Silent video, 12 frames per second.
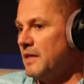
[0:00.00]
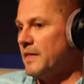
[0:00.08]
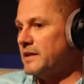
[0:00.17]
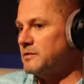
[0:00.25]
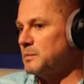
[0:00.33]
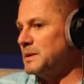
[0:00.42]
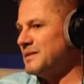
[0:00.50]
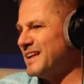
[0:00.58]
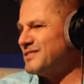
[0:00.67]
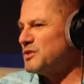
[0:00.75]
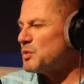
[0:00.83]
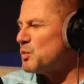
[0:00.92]
That's
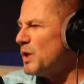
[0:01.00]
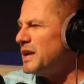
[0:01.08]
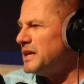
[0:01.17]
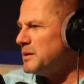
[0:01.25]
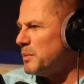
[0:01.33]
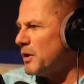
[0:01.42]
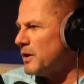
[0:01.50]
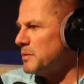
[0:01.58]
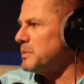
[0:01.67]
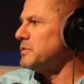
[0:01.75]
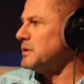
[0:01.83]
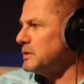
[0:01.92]
the running
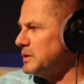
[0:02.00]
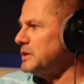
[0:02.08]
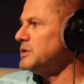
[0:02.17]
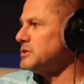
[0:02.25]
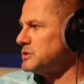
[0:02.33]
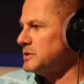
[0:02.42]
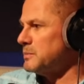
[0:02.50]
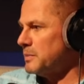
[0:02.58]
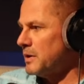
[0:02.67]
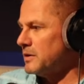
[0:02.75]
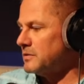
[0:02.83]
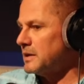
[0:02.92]
part, but the leadership
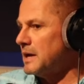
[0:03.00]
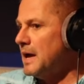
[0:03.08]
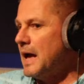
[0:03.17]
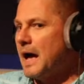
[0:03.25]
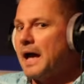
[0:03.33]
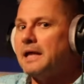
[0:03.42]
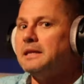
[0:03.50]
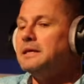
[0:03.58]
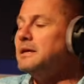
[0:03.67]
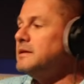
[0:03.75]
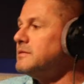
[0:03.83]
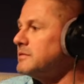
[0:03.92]
part is like, I
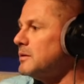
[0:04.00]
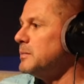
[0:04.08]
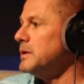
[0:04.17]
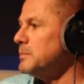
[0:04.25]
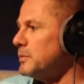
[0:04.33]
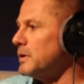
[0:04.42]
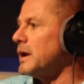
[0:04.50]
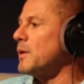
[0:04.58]
need some input.